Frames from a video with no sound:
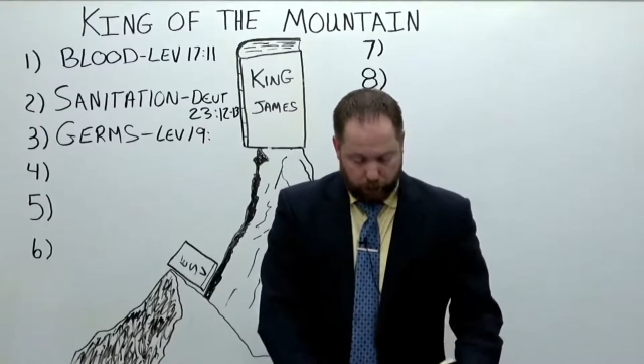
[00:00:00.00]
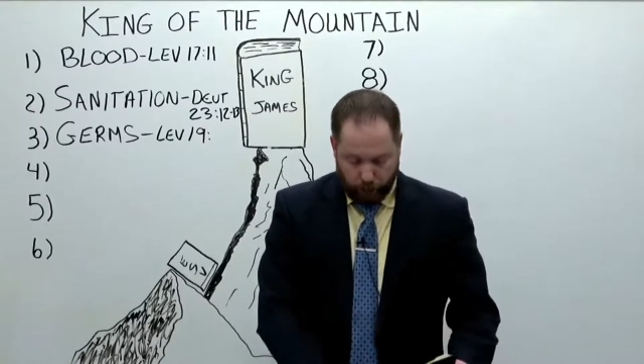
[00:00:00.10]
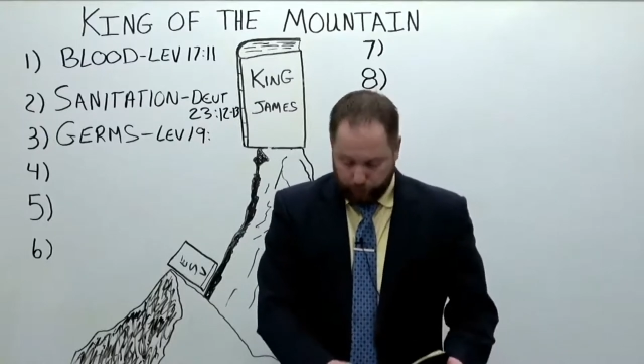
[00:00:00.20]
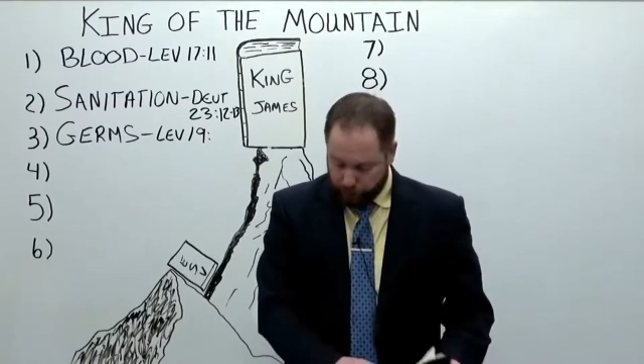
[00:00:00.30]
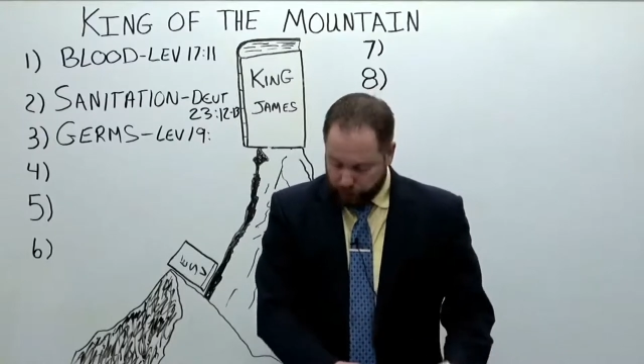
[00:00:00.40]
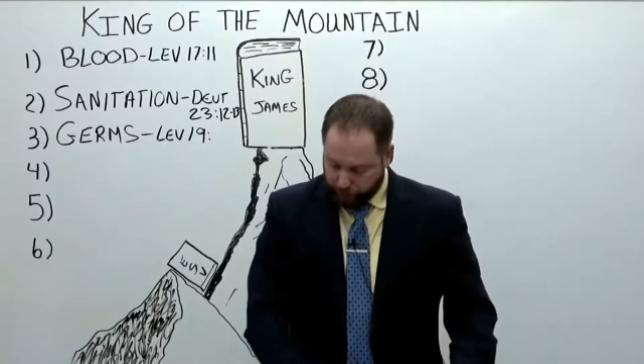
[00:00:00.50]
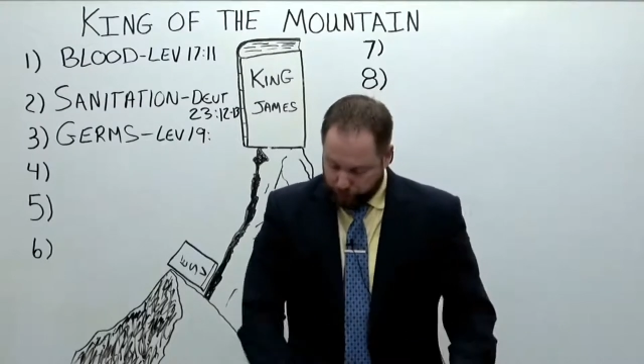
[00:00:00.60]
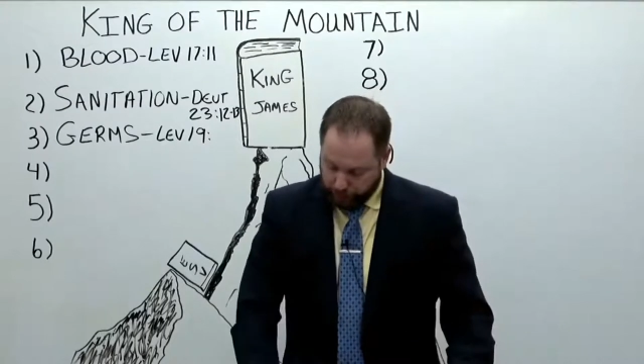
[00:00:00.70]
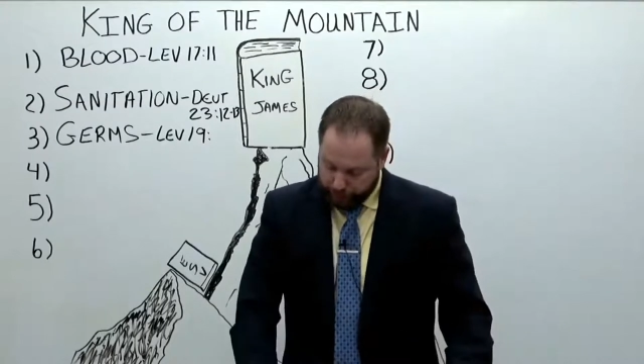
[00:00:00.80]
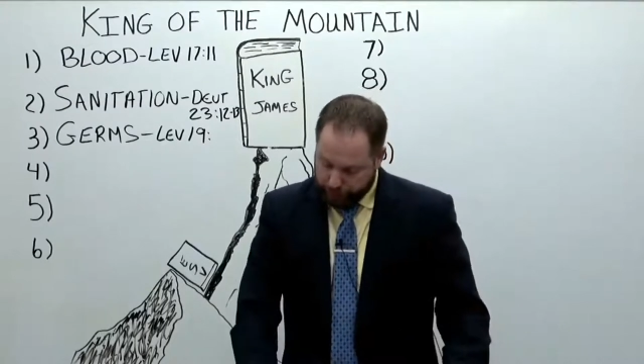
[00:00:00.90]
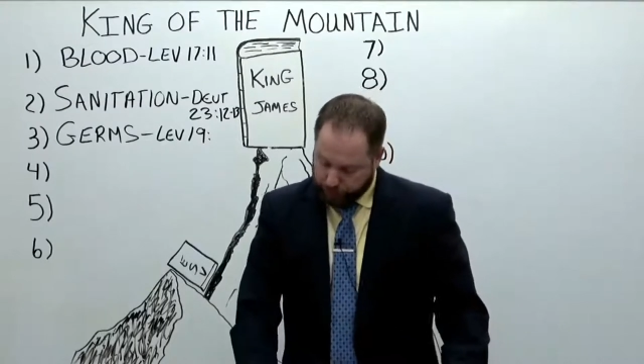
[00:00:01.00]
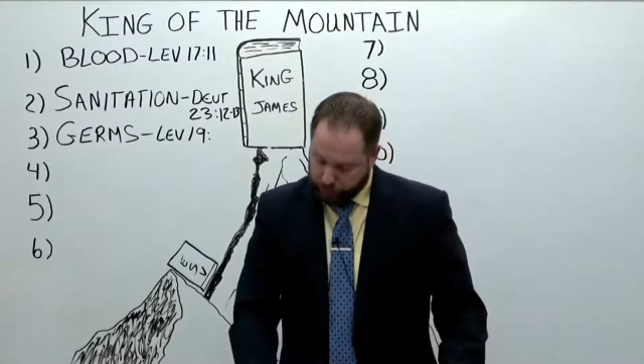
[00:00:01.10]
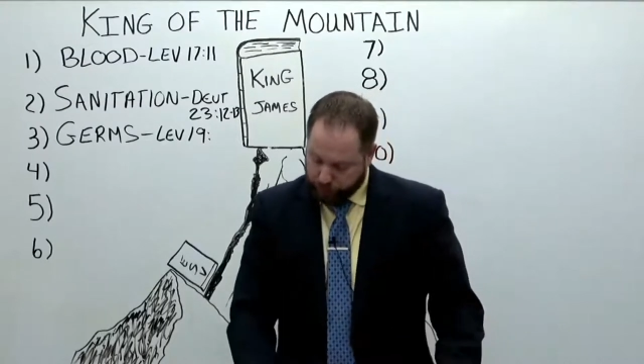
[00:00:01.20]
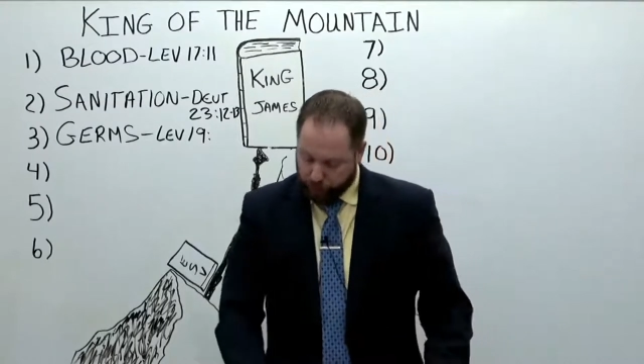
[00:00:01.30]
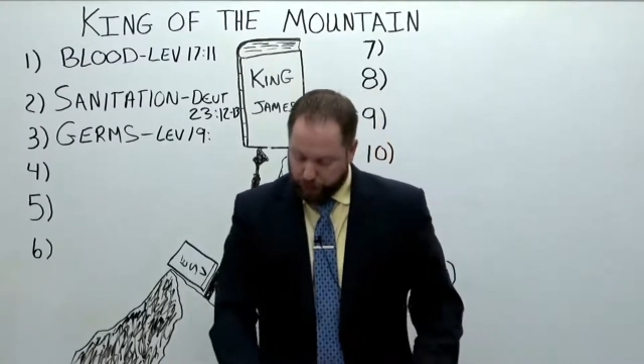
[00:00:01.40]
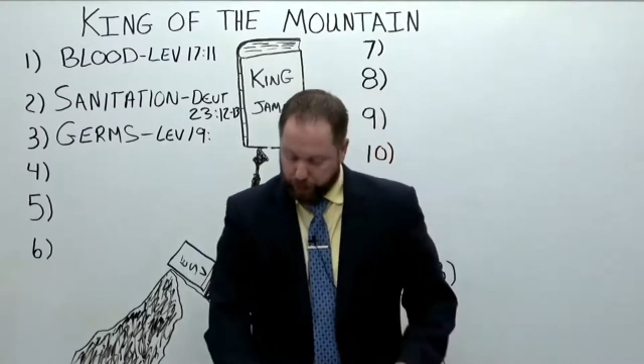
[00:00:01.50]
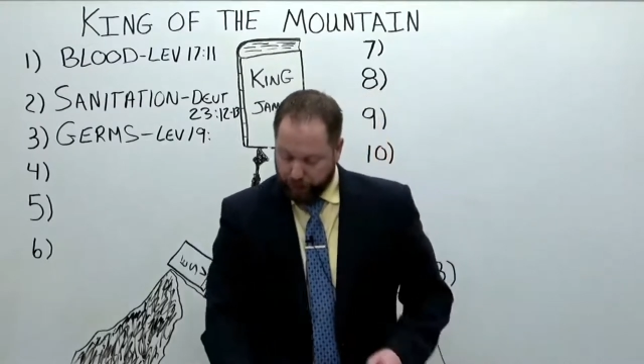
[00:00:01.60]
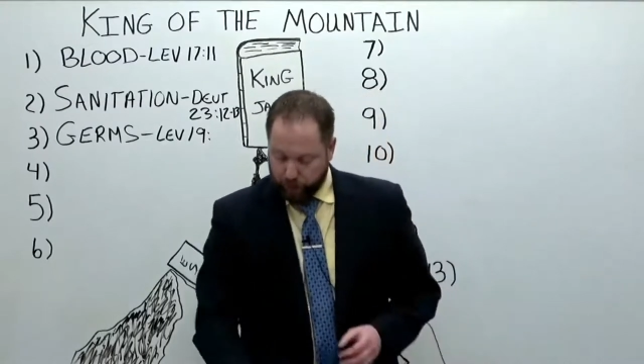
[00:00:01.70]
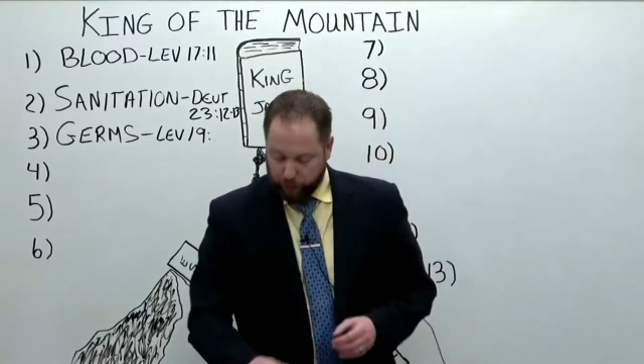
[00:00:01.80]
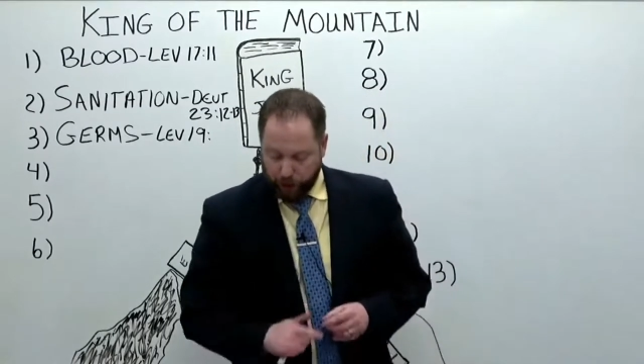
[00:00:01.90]
Numbers chapter 19, I'll just read here,
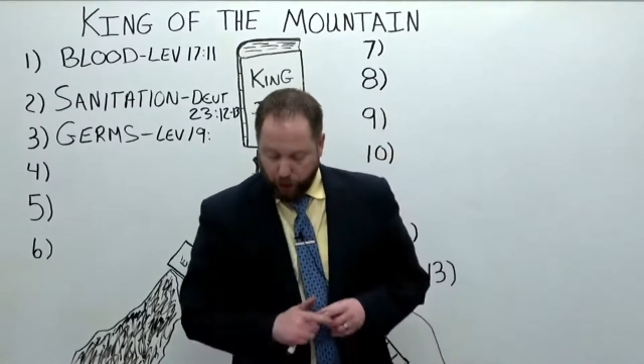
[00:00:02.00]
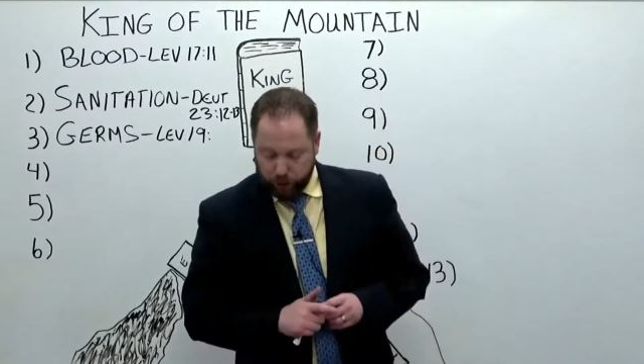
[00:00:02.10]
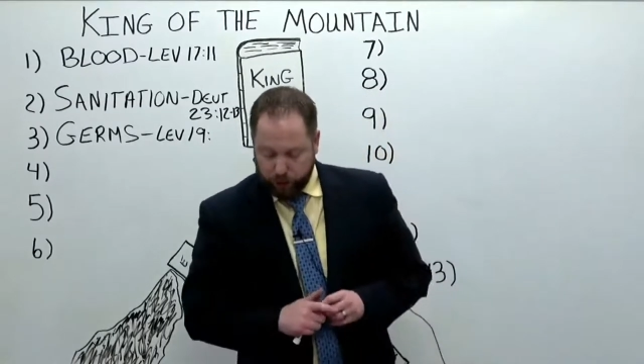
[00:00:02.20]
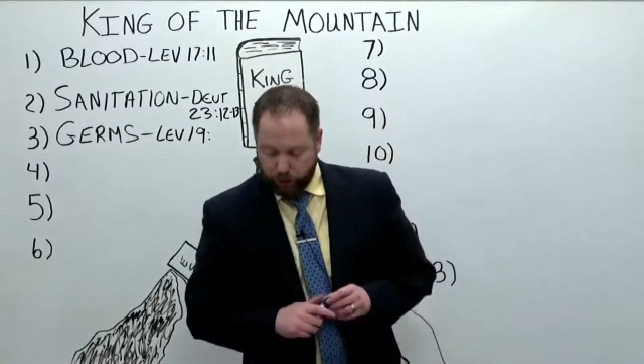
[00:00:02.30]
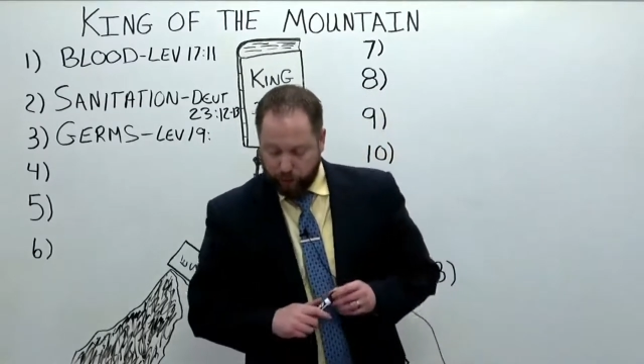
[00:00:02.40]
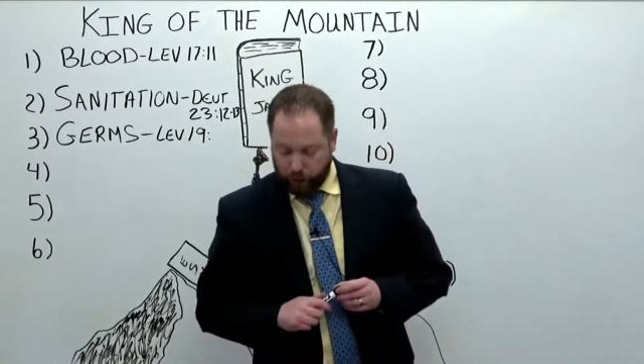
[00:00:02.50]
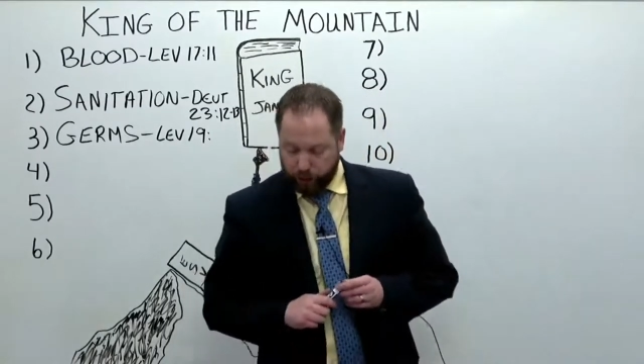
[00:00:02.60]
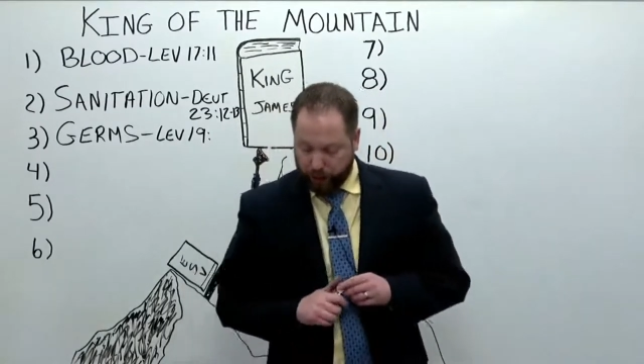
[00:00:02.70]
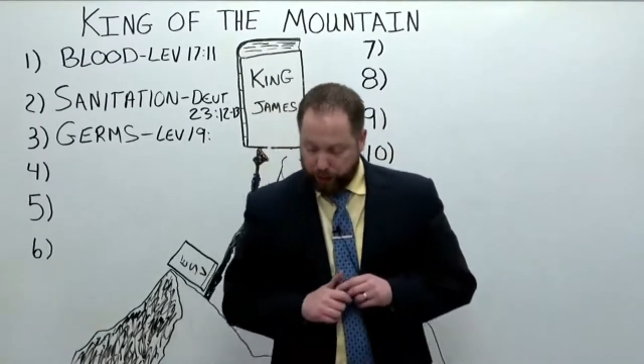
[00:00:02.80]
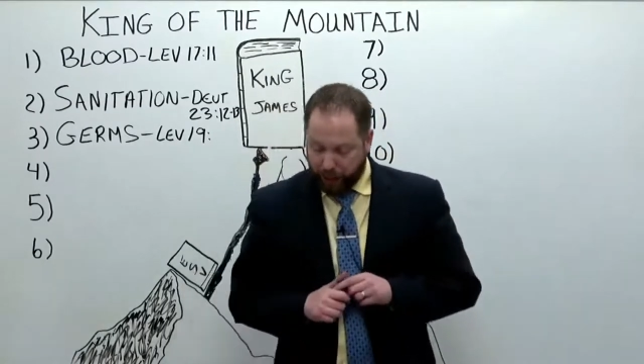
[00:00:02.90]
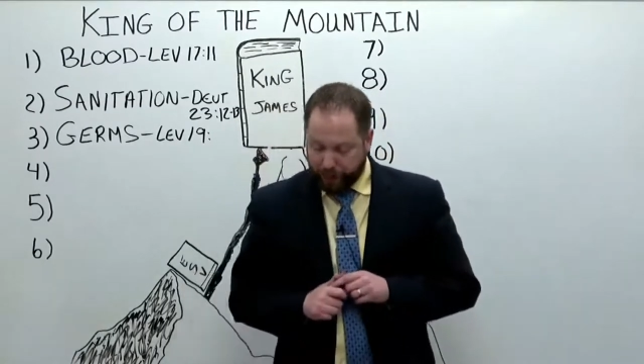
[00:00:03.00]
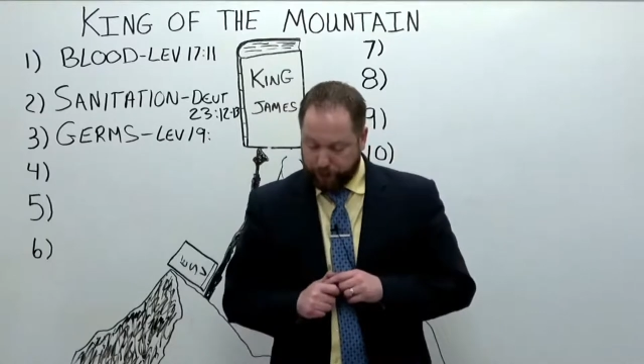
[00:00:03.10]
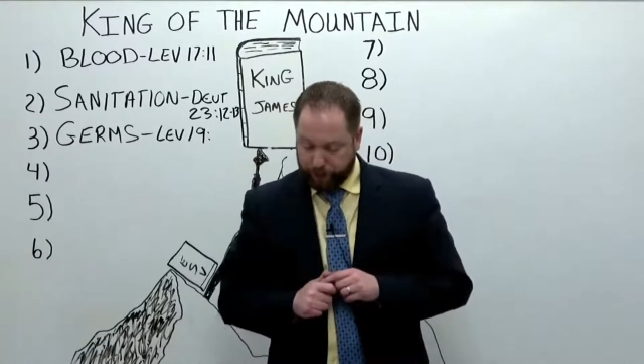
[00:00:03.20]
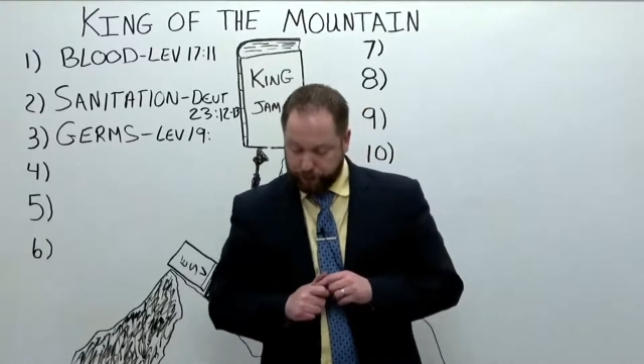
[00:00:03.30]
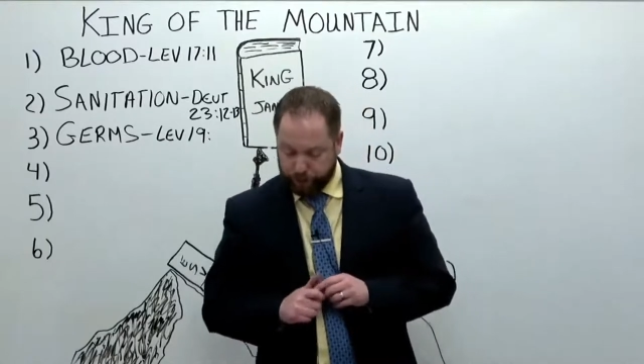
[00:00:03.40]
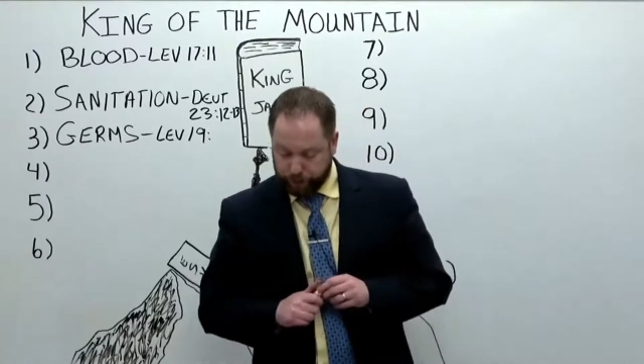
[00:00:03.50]
I have it in my notes, verse 11.